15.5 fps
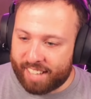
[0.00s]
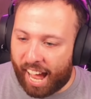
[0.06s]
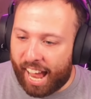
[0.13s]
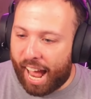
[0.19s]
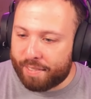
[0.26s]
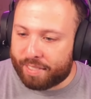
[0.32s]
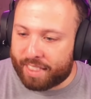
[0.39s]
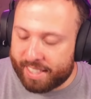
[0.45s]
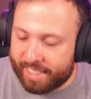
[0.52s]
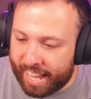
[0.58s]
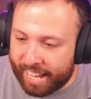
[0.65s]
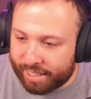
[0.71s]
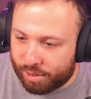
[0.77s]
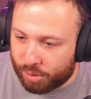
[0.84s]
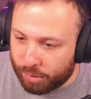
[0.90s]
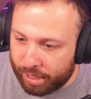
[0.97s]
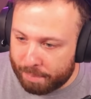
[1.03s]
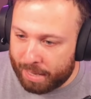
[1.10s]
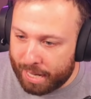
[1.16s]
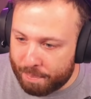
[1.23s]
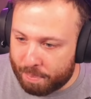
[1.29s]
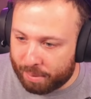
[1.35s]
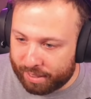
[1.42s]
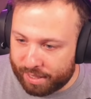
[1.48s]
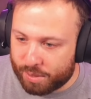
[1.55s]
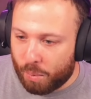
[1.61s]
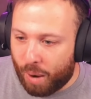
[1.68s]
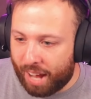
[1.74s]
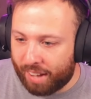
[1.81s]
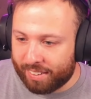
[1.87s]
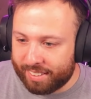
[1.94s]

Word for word: I have to thank three people as well.